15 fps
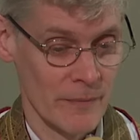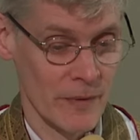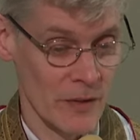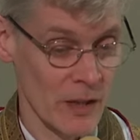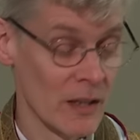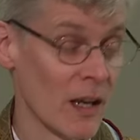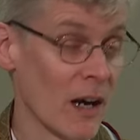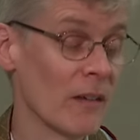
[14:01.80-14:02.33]

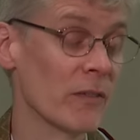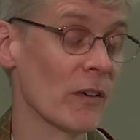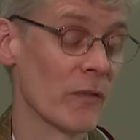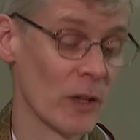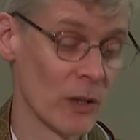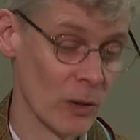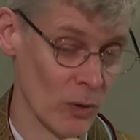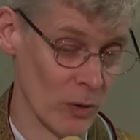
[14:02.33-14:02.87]
The love of
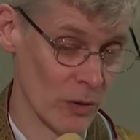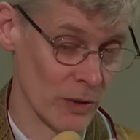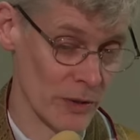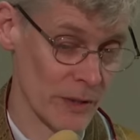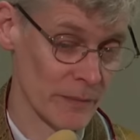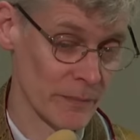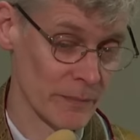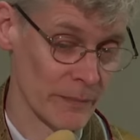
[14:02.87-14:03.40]
the Lord
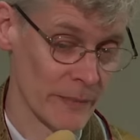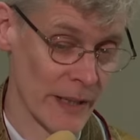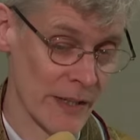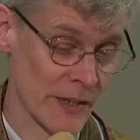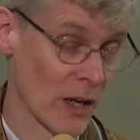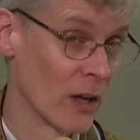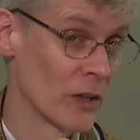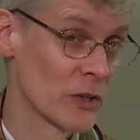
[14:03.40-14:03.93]

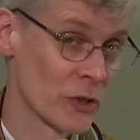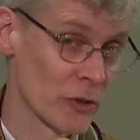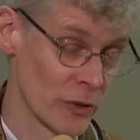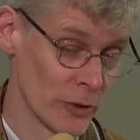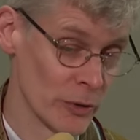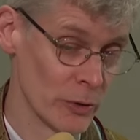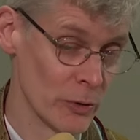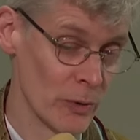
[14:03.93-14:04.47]
is our
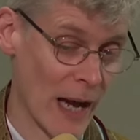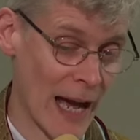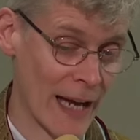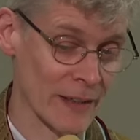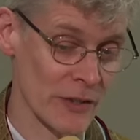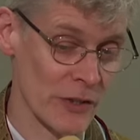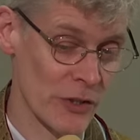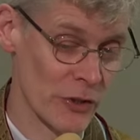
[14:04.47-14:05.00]
true
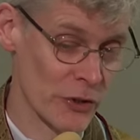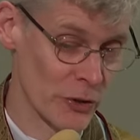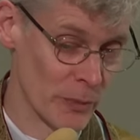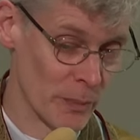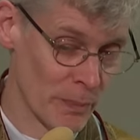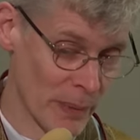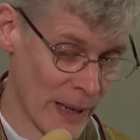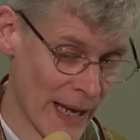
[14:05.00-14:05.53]
and
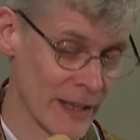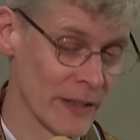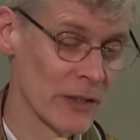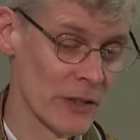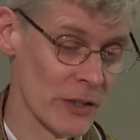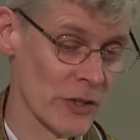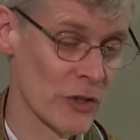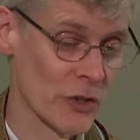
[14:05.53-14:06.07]

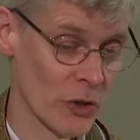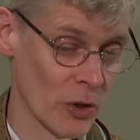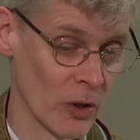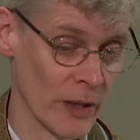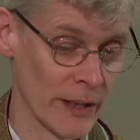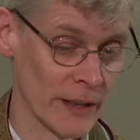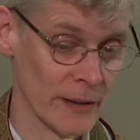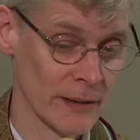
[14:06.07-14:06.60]
stupendous joy.